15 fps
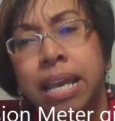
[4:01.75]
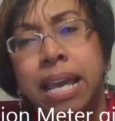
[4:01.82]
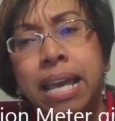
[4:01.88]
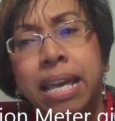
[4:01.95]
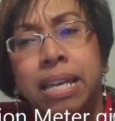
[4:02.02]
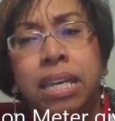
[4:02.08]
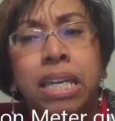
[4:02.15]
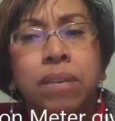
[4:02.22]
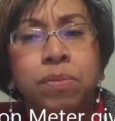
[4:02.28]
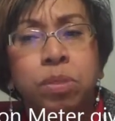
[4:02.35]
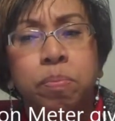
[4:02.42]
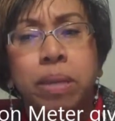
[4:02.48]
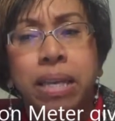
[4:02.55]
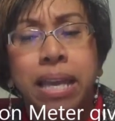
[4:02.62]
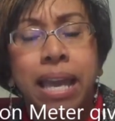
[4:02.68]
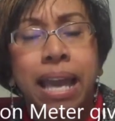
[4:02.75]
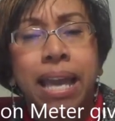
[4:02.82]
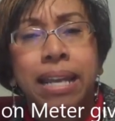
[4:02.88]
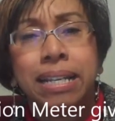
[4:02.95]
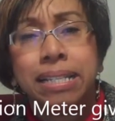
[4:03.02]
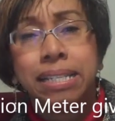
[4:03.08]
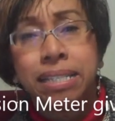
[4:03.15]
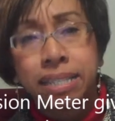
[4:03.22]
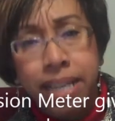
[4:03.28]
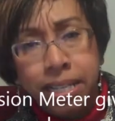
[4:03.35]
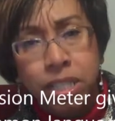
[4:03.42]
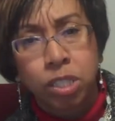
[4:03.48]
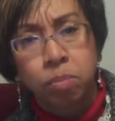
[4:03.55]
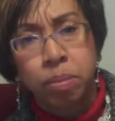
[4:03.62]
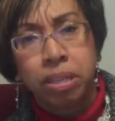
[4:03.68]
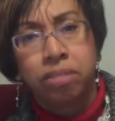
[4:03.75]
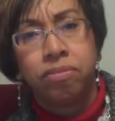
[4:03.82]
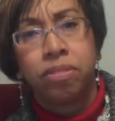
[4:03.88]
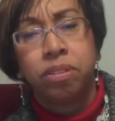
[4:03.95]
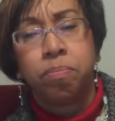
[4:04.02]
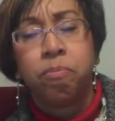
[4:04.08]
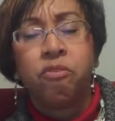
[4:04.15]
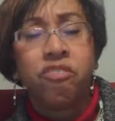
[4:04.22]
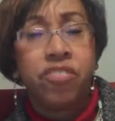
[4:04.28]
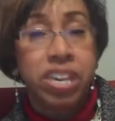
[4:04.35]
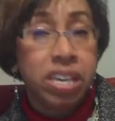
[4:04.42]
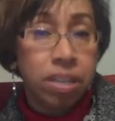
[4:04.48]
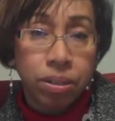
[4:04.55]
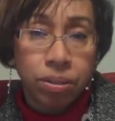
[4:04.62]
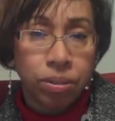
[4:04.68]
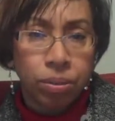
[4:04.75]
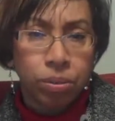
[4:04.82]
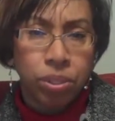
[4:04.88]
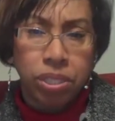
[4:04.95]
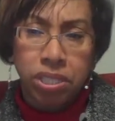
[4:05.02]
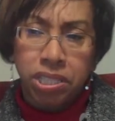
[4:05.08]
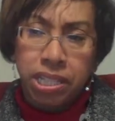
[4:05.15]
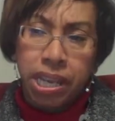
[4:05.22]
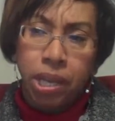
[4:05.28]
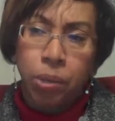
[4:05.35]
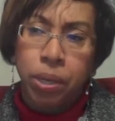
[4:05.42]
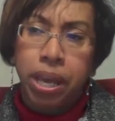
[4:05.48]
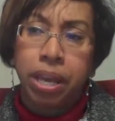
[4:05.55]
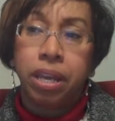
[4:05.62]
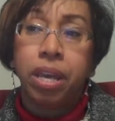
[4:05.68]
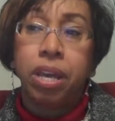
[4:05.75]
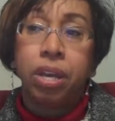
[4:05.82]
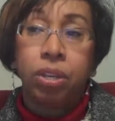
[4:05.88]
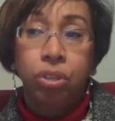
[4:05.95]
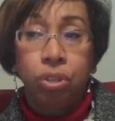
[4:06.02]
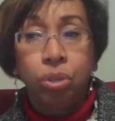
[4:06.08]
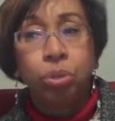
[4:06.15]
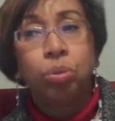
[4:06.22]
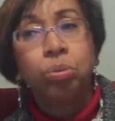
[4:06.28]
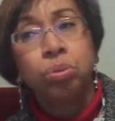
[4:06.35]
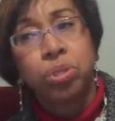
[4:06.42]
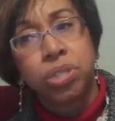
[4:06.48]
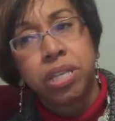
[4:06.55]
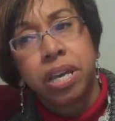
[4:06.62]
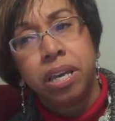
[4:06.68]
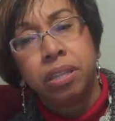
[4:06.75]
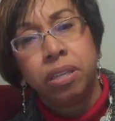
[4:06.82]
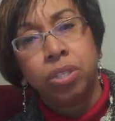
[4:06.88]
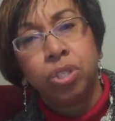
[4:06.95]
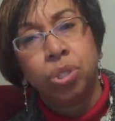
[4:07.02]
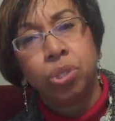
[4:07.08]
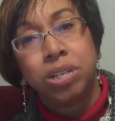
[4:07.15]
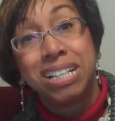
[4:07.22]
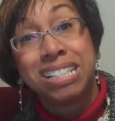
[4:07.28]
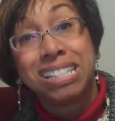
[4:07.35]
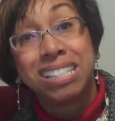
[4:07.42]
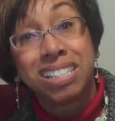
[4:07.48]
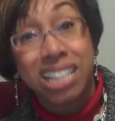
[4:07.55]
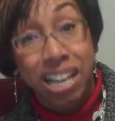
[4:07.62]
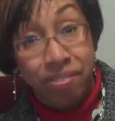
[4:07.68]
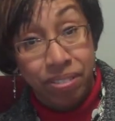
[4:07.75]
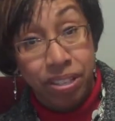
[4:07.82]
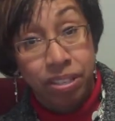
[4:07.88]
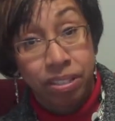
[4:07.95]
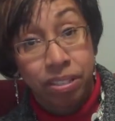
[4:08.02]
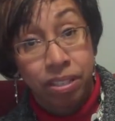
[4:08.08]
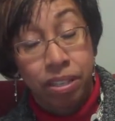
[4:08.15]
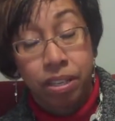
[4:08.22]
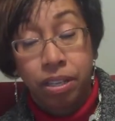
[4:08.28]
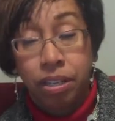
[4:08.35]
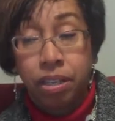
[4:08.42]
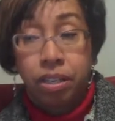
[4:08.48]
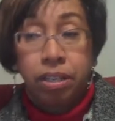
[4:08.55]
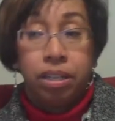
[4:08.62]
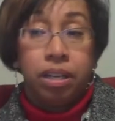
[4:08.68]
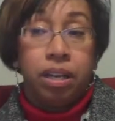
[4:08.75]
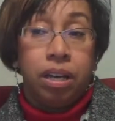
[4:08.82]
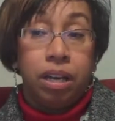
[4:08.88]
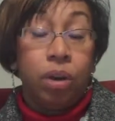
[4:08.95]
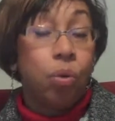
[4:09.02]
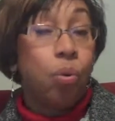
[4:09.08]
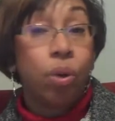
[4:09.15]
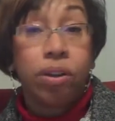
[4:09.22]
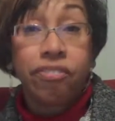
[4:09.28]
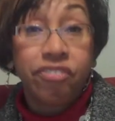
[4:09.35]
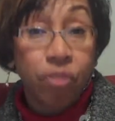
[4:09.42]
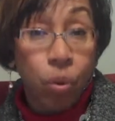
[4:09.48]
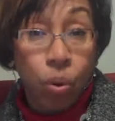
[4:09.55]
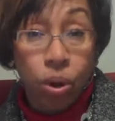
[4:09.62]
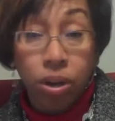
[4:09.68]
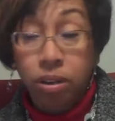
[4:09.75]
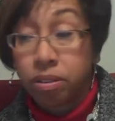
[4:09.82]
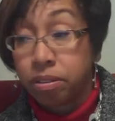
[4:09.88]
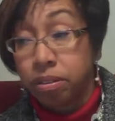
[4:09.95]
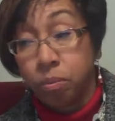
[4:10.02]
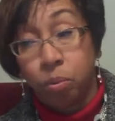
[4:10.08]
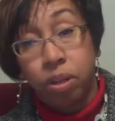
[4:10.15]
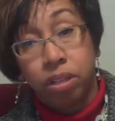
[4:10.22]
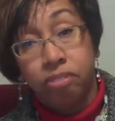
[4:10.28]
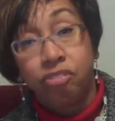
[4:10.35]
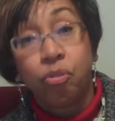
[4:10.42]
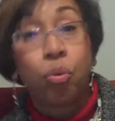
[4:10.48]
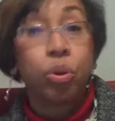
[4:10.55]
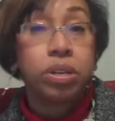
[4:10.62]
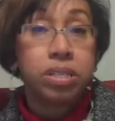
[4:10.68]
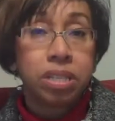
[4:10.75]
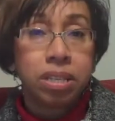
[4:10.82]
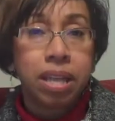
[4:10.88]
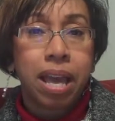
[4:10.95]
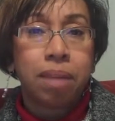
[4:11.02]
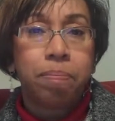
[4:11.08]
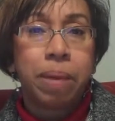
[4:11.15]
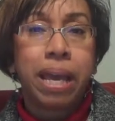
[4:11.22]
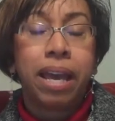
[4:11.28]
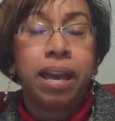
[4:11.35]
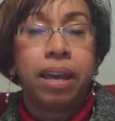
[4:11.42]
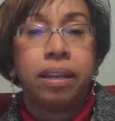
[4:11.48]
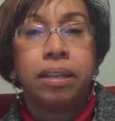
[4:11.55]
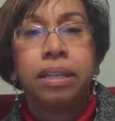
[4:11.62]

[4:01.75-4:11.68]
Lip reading: It gives me an assessment vehicle to say, okay, you say that you're a 7 or a 4. Well, a 4 isn't that bad.